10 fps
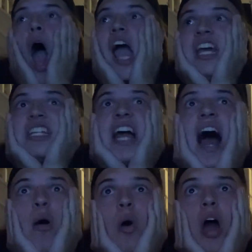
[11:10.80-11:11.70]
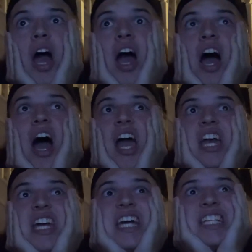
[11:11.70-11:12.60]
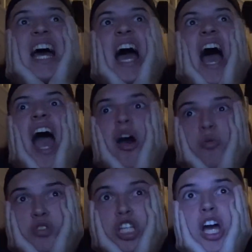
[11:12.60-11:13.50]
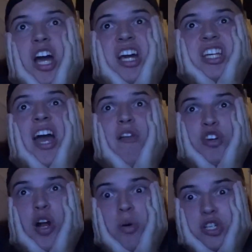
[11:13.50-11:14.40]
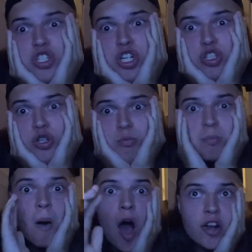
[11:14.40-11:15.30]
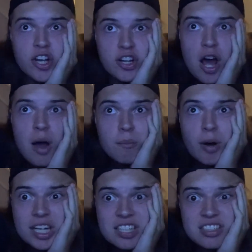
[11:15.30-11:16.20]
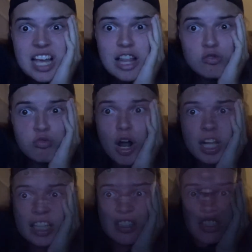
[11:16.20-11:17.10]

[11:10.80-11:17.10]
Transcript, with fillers: He's out. He is out. Kevin Owens just got murdered by Seth Rollins.